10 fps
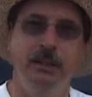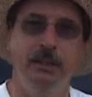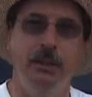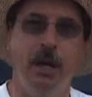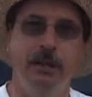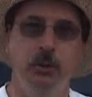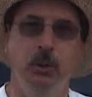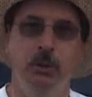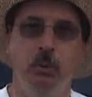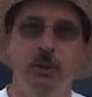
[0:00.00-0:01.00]
not
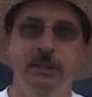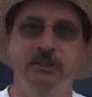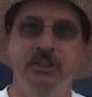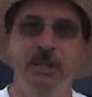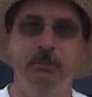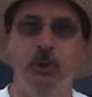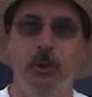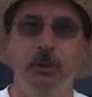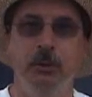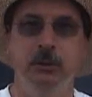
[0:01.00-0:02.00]
doing really steep
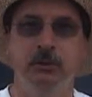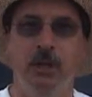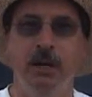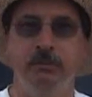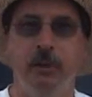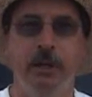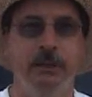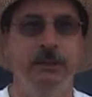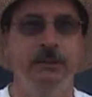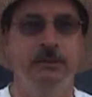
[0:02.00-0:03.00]
turns, not
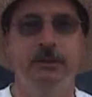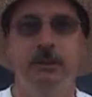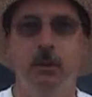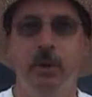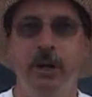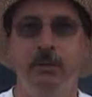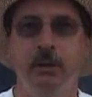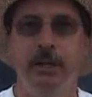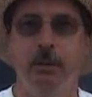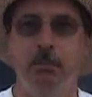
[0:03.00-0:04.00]
flying it around
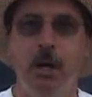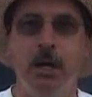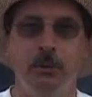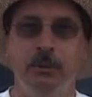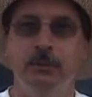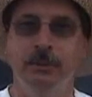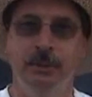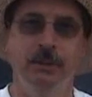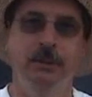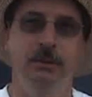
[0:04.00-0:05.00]
like a model.
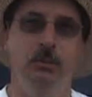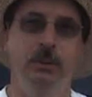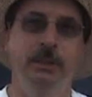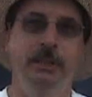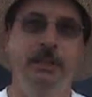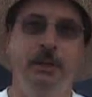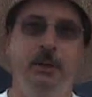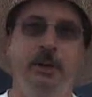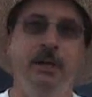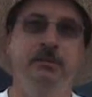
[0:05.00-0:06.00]
We need the
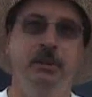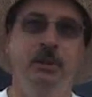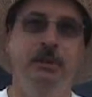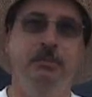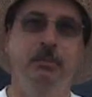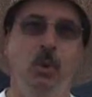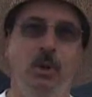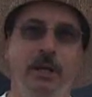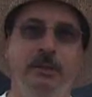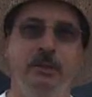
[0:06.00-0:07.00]
aircraft to look
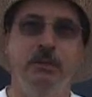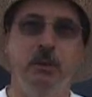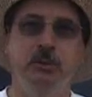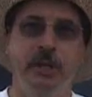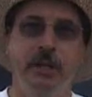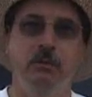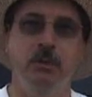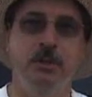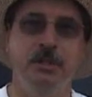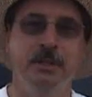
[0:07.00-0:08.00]
more like the full-scale
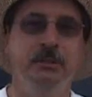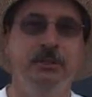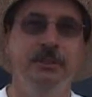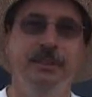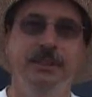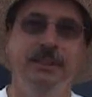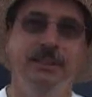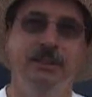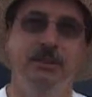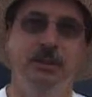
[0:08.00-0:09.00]
versions.
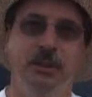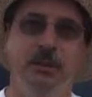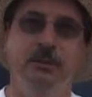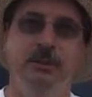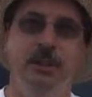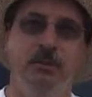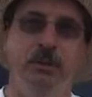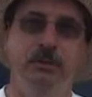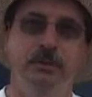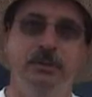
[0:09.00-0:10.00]
So if he's...